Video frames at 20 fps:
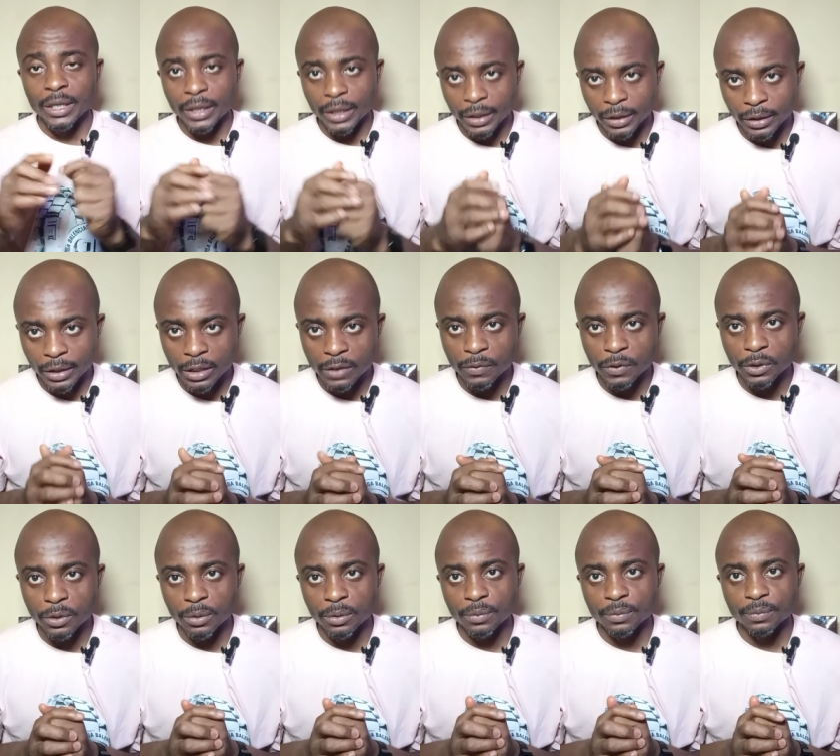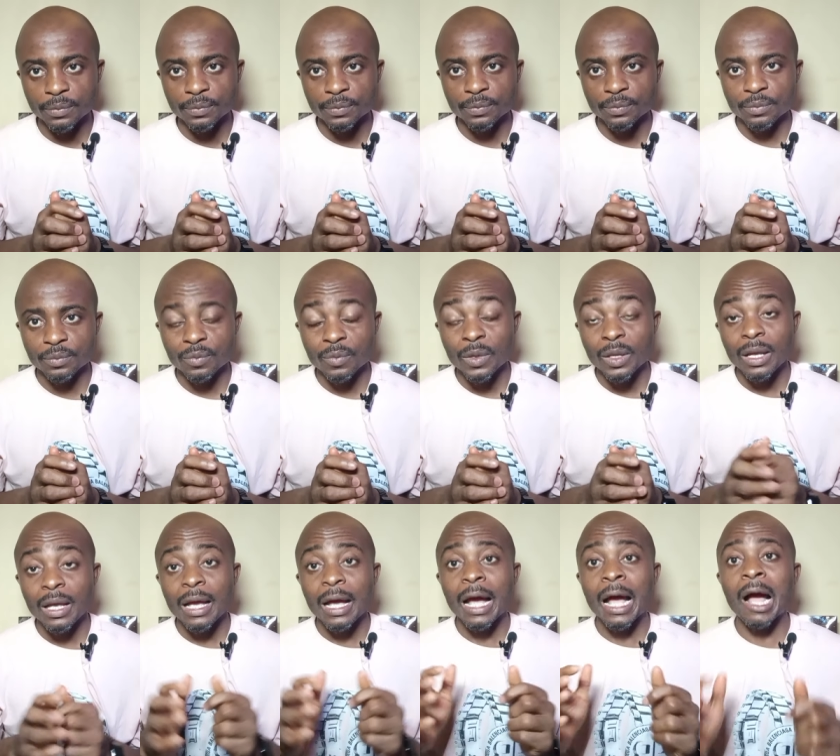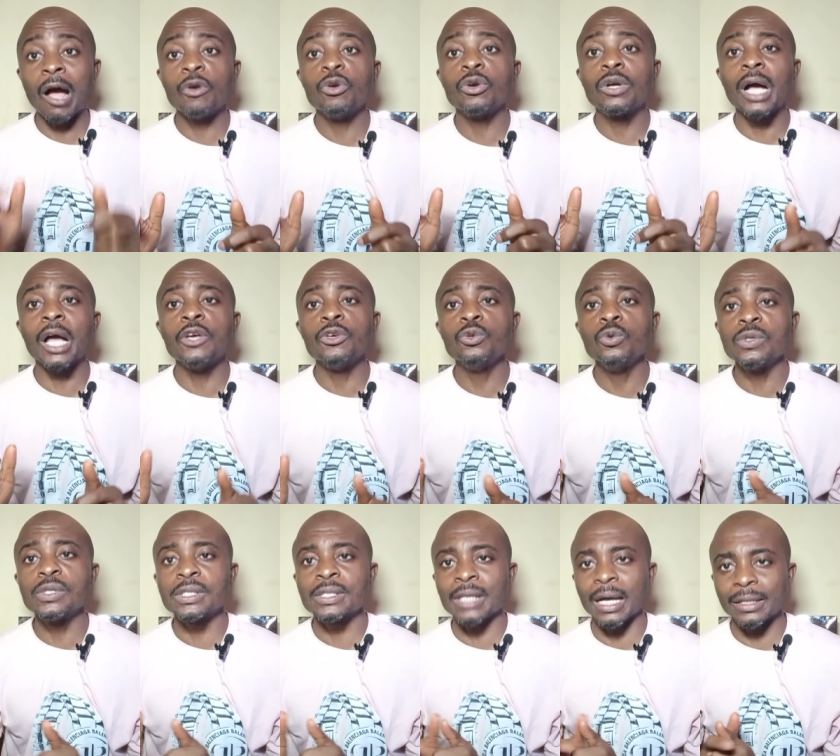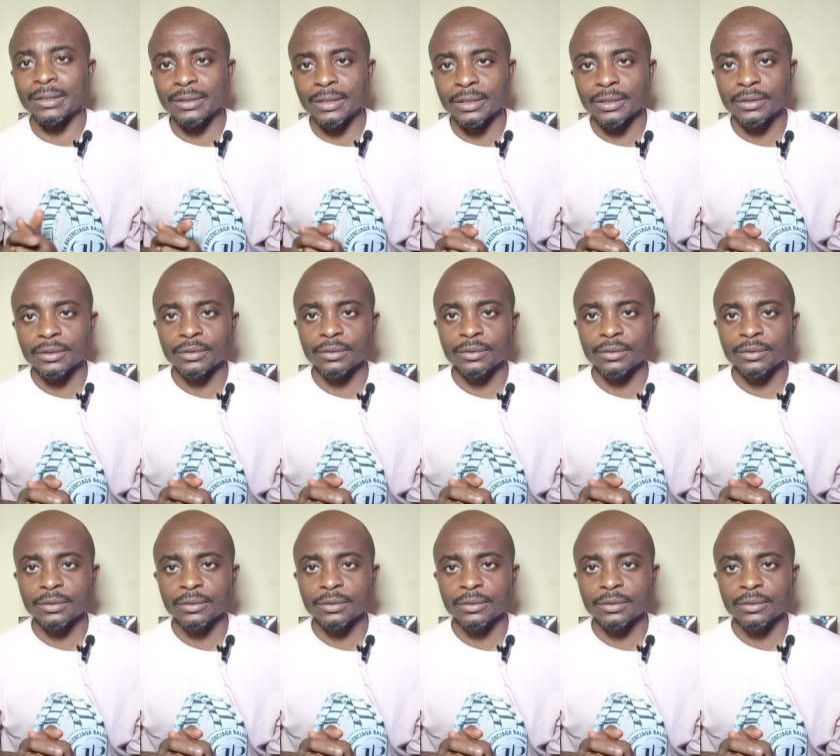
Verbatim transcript: in this video how you can use sand